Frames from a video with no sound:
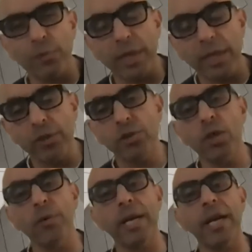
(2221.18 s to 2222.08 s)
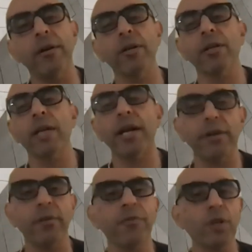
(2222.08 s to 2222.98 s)
really show an aerial,
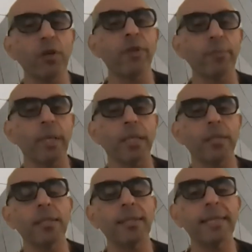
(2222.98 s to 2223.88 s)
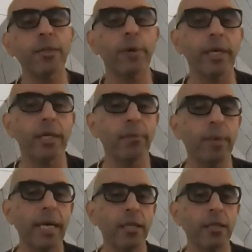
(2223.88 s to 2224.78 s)
aerial view of it, but it's insinuated
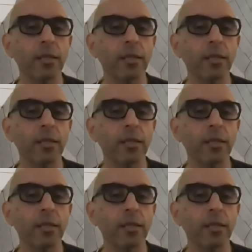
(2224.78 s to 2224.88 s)
by it